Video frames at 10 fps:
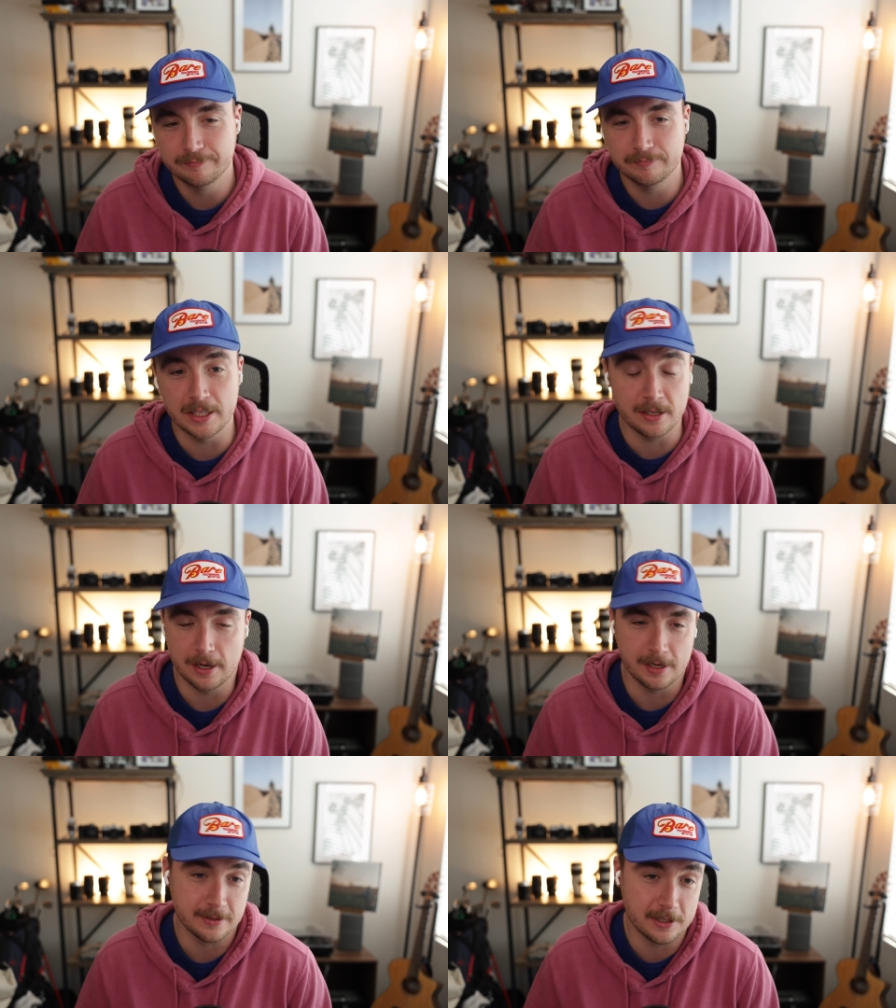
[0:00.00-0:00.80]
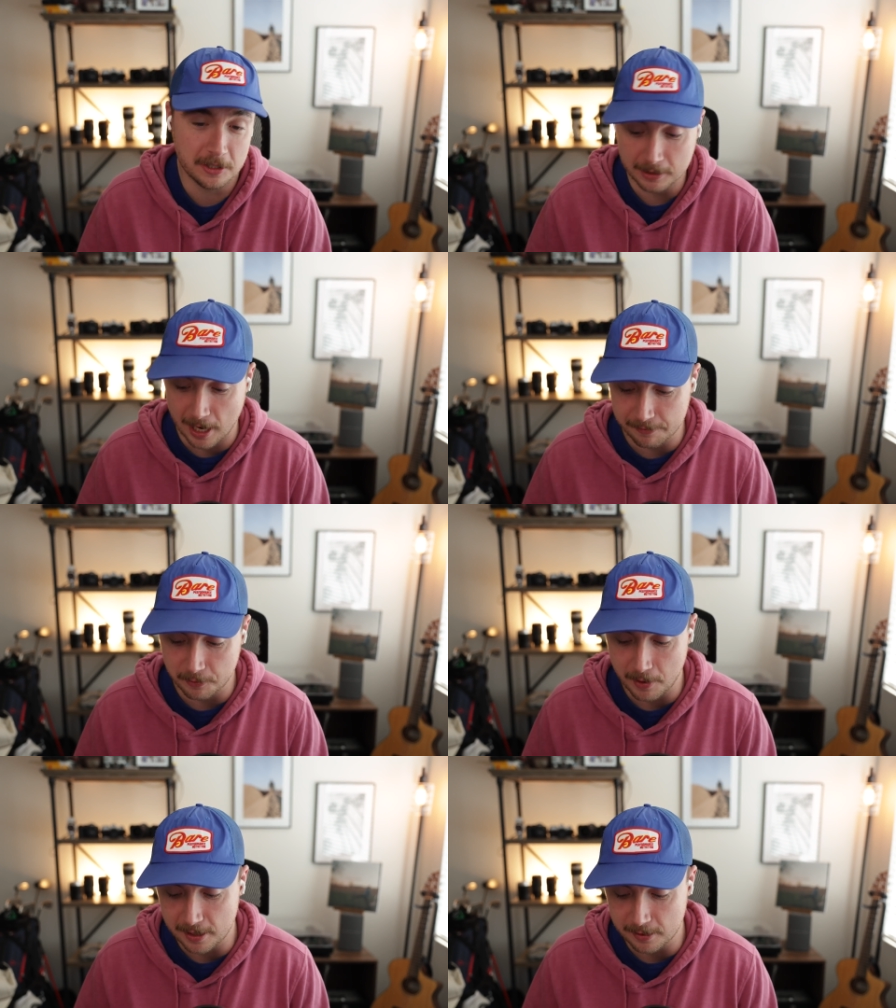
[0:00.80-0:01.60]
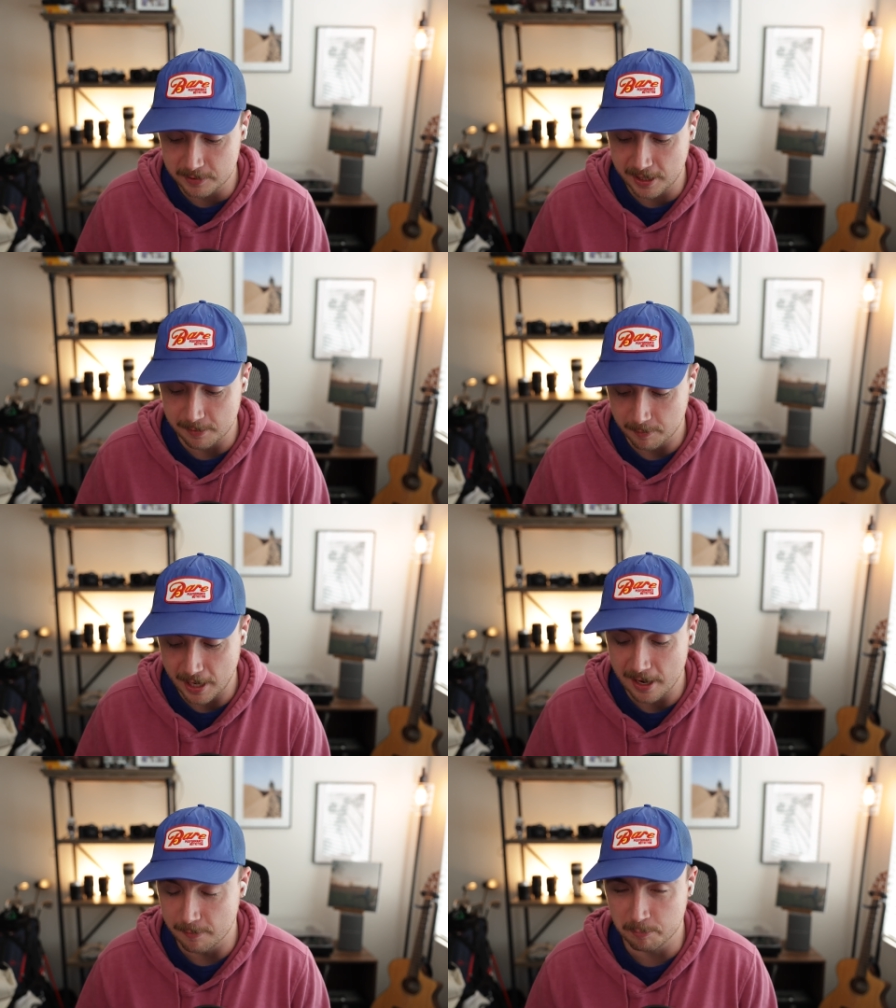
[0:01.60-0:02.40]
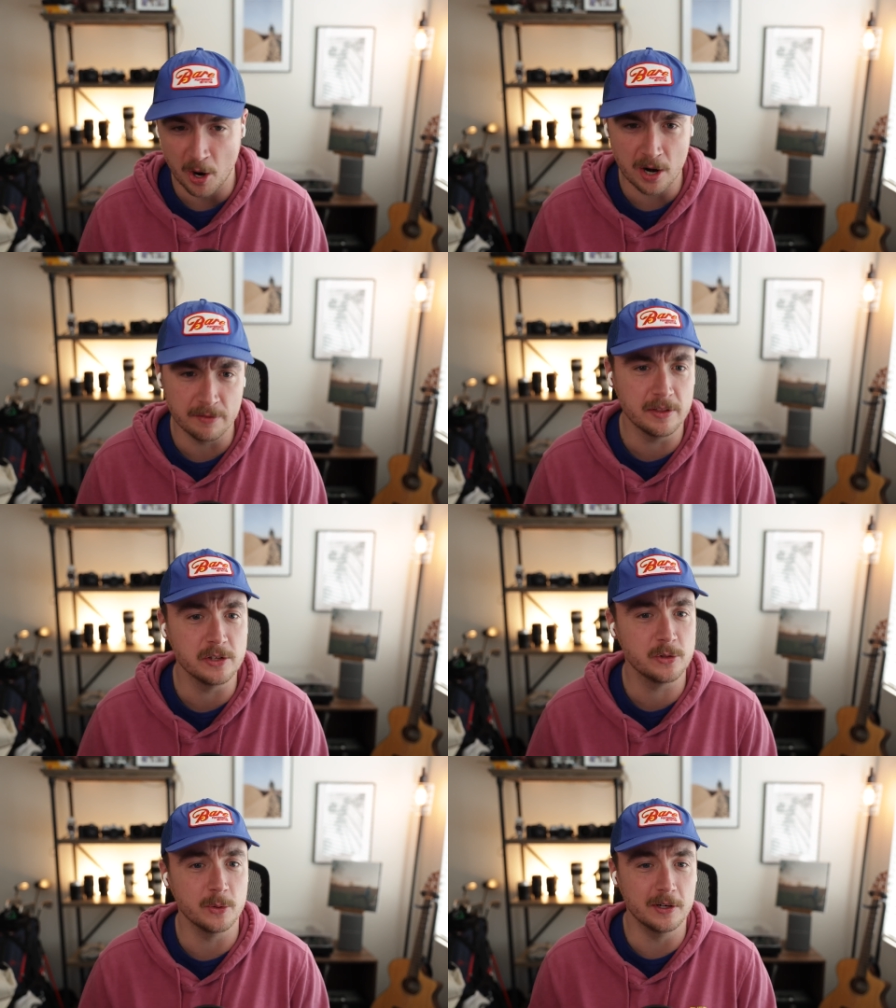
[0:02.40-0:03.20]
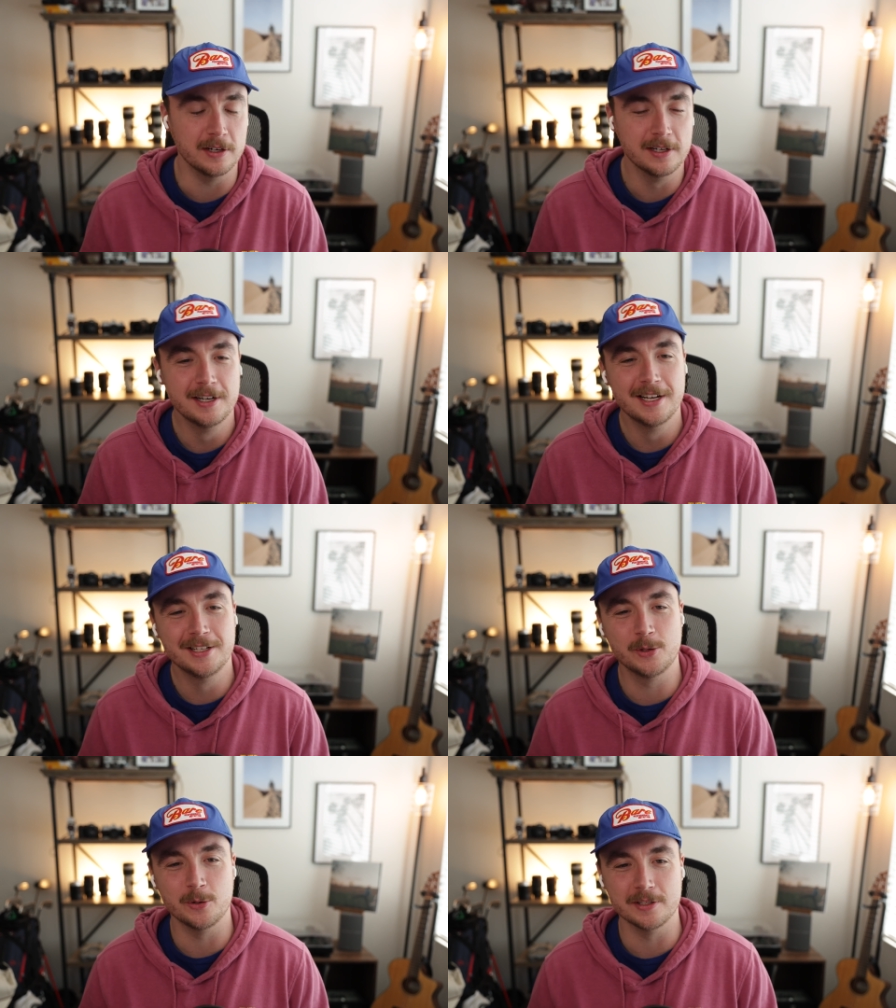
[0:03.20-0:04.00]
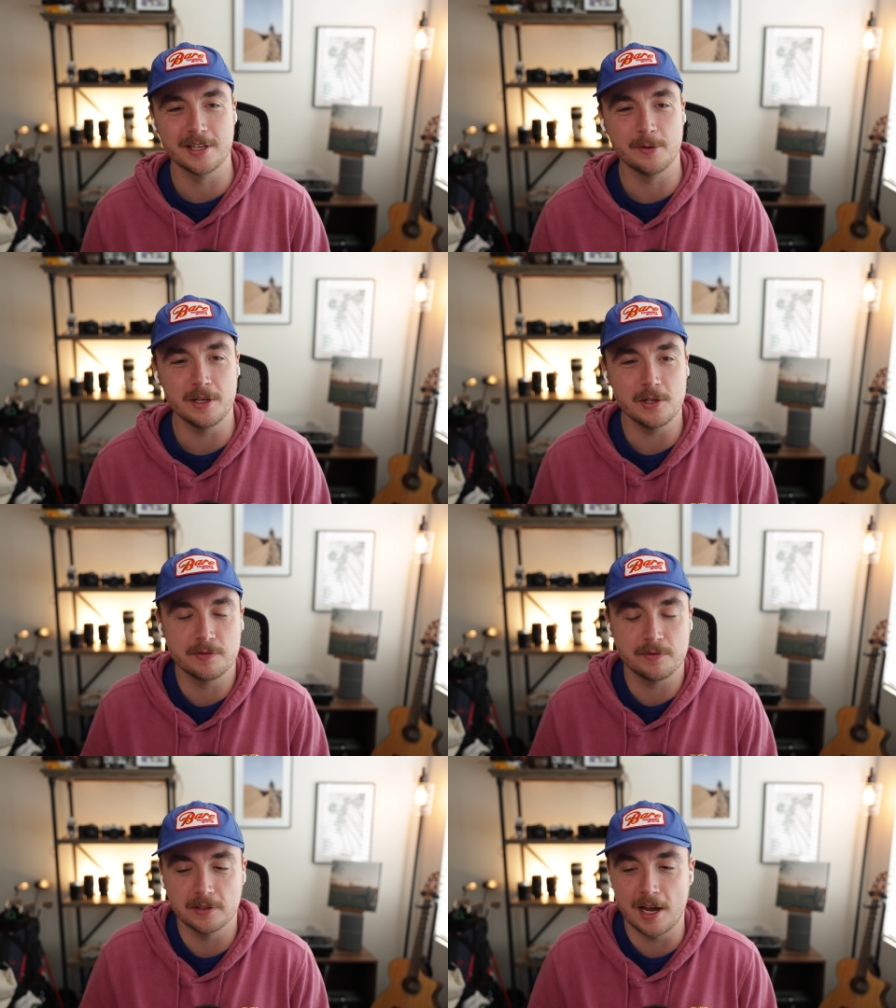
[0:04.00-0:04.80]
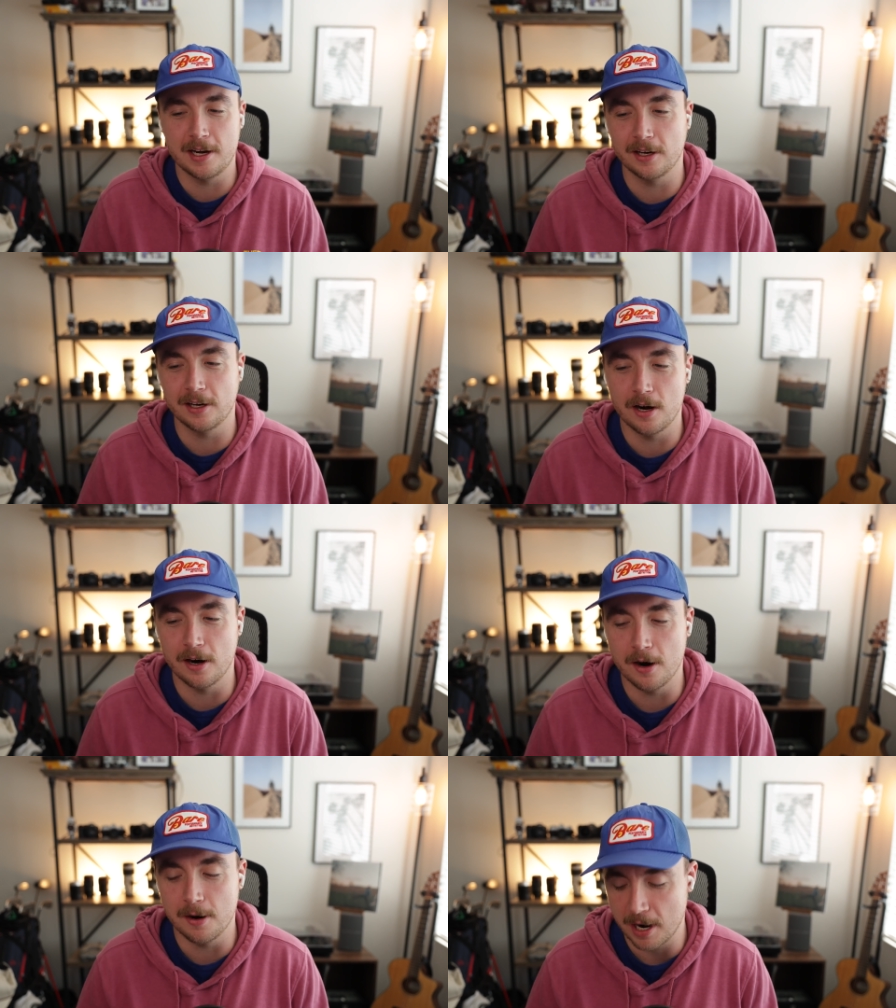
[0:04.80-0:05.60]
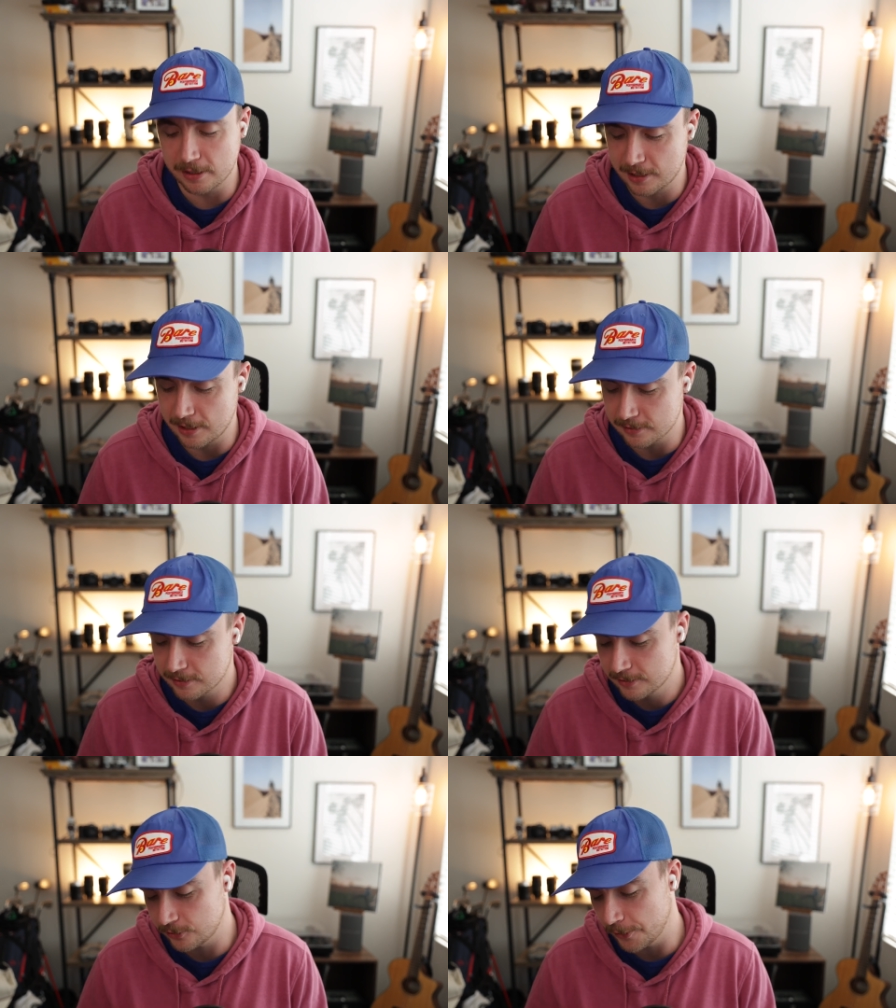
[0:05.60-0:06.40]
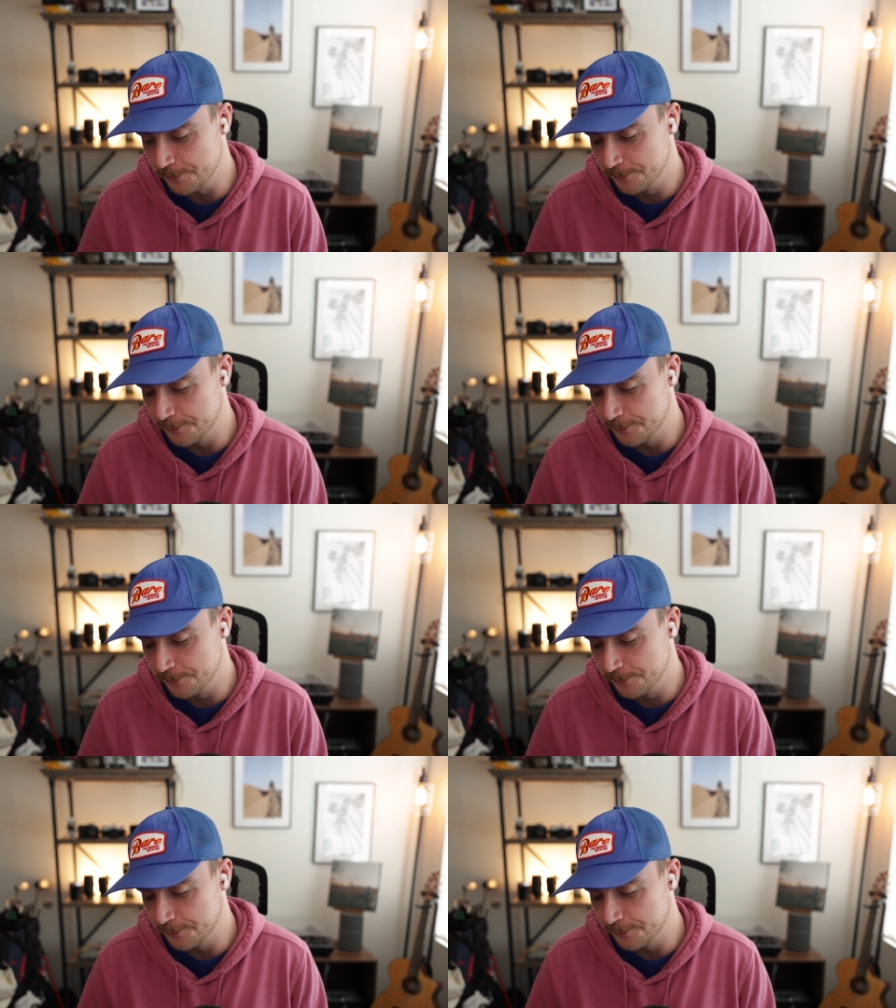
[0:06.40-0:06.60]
that, I guess that's just kind of a random tip and part of the tool tools that we use for lighting are our mic stands. So